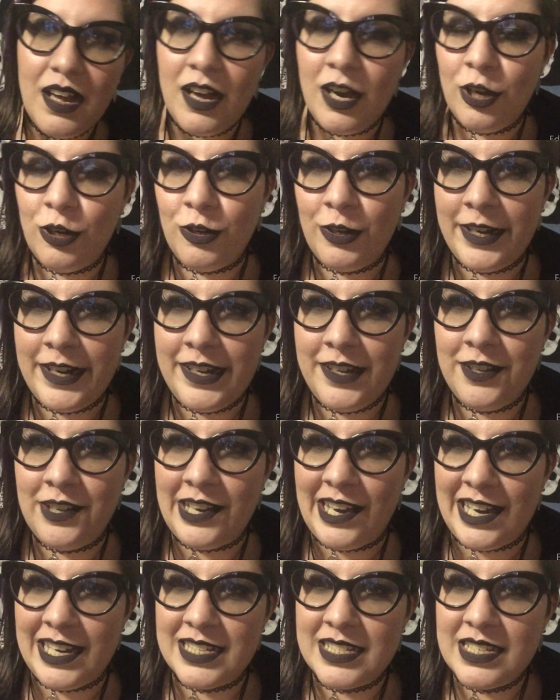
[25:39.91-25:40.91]
Alright, you
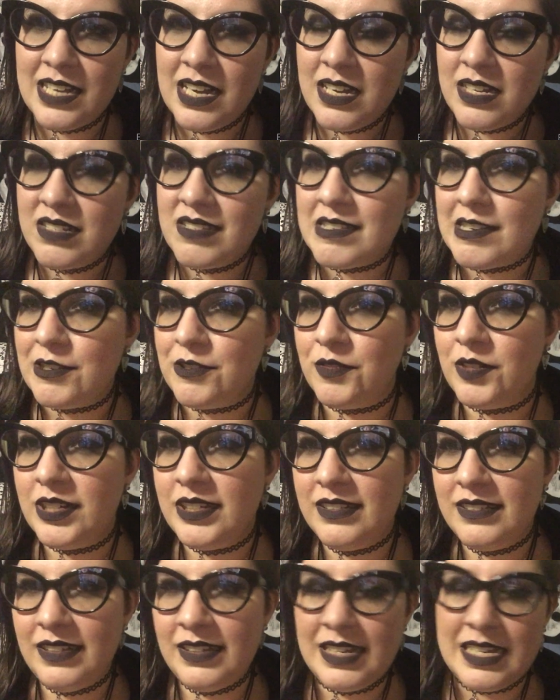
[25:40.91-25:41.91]
guys, so
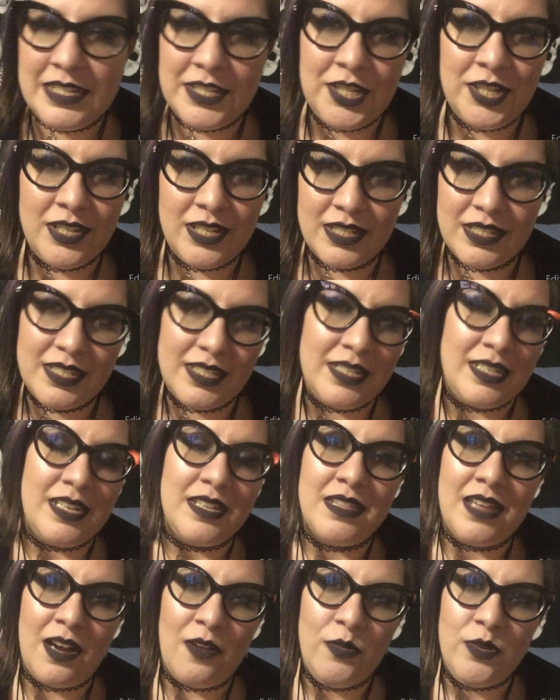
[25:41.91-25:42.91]
as you can
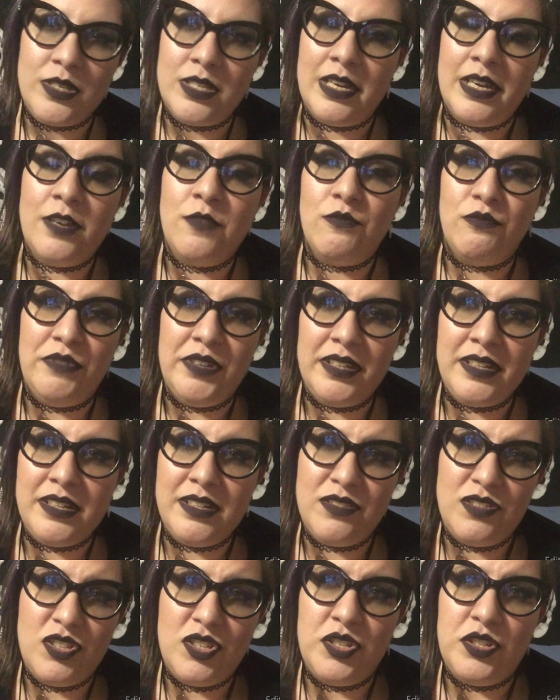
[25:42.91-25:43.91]
see, that was like really
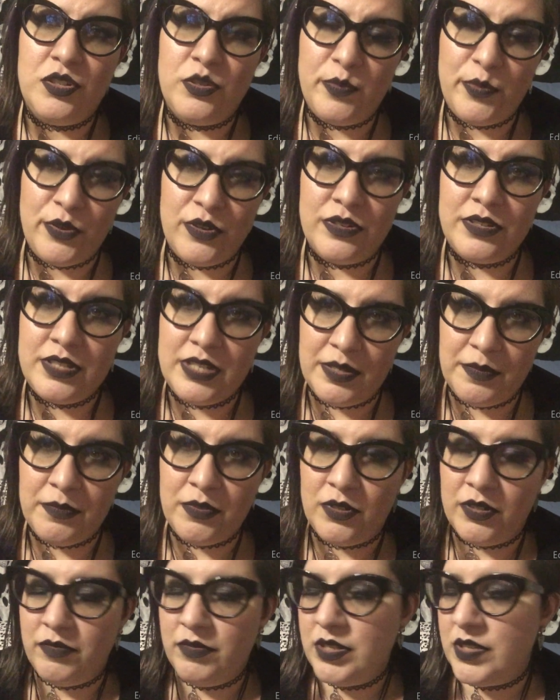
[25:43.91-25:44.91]
super
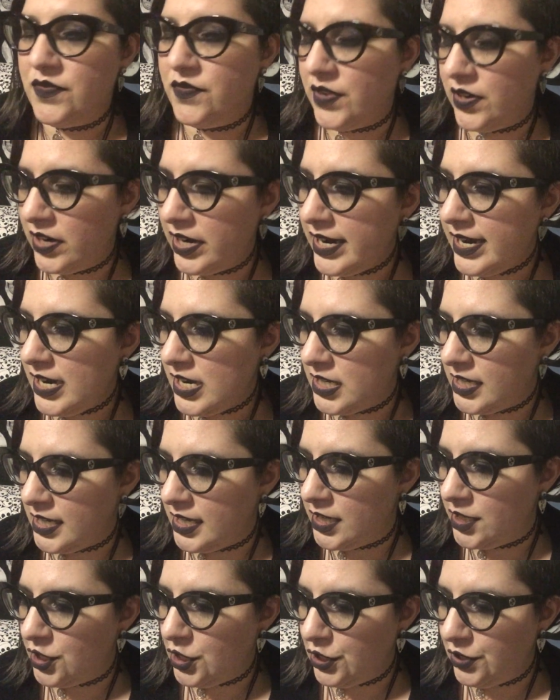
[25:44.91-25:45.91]
simple. It was very easy
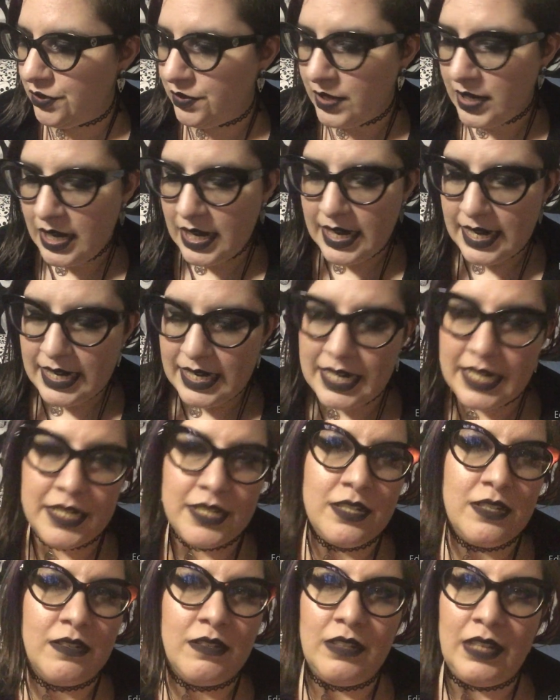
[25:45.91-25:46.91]
to do. It
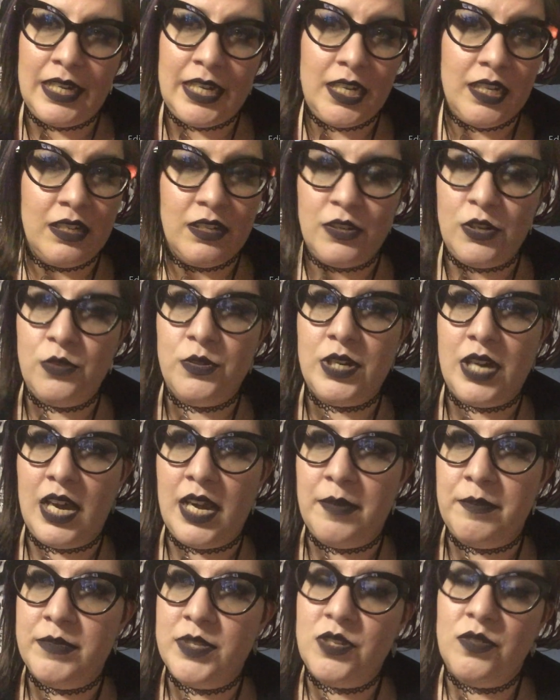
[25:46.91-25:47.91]
took like no
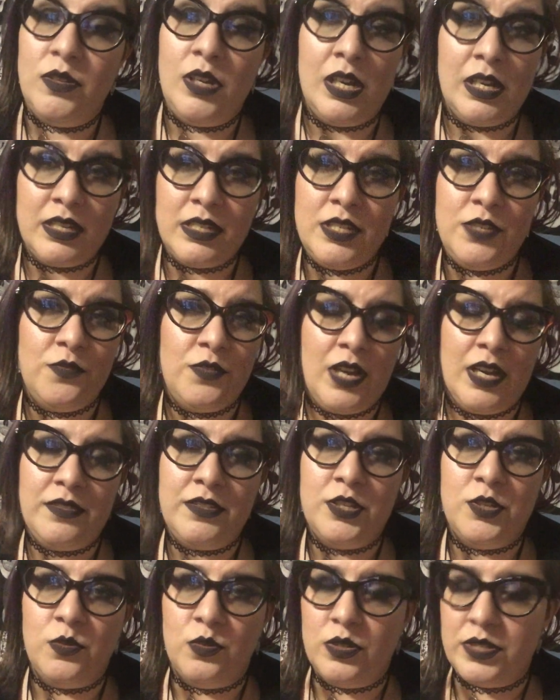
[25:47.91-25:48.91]
time, so long as you've got
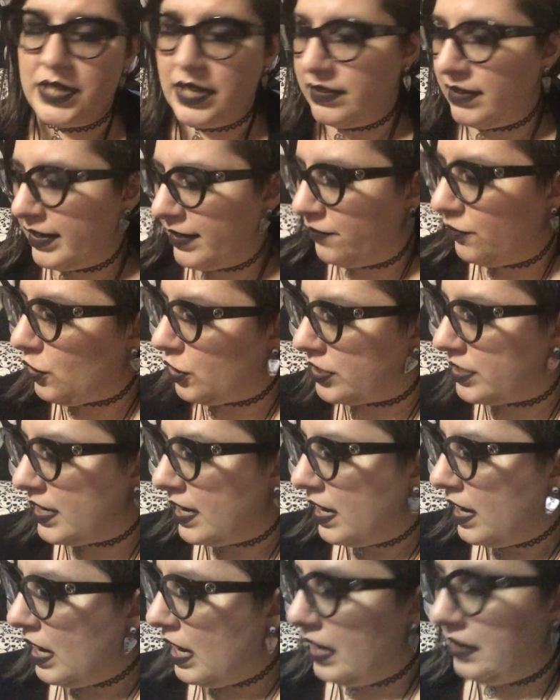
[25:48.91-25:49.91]
the tools. Of course,
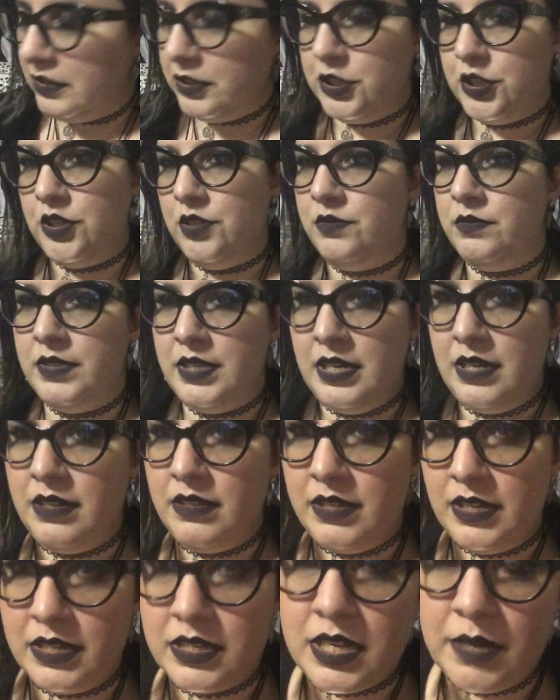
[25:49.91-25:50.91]
I only showed
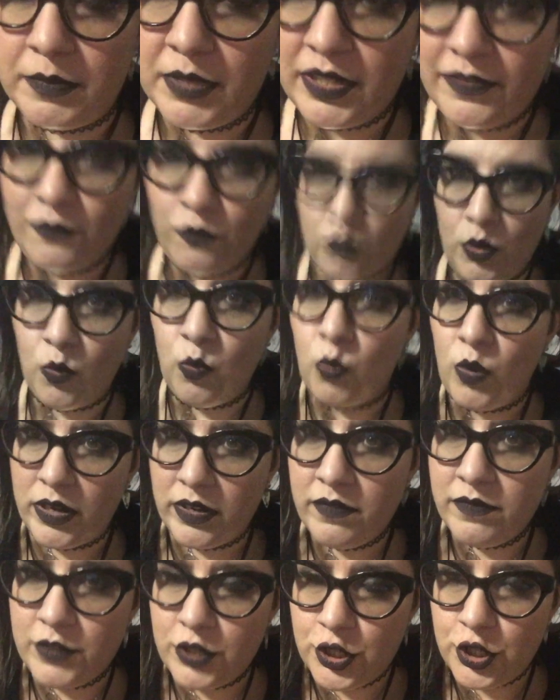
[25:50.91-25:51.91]
the assembly for one
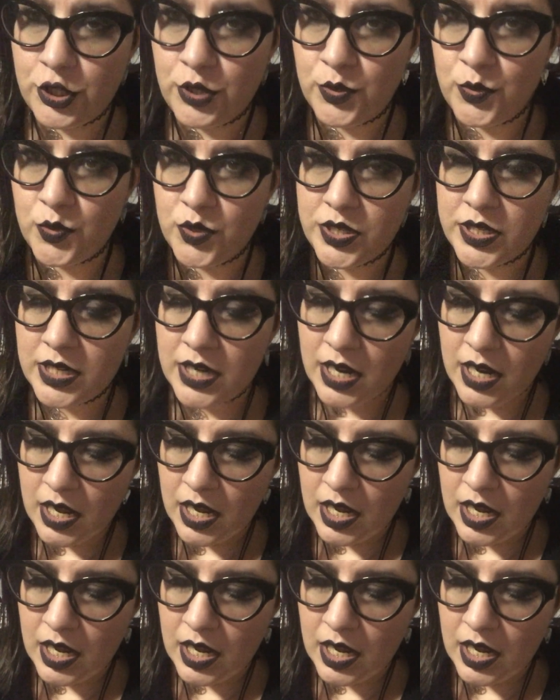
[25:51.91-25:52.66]
of the shoes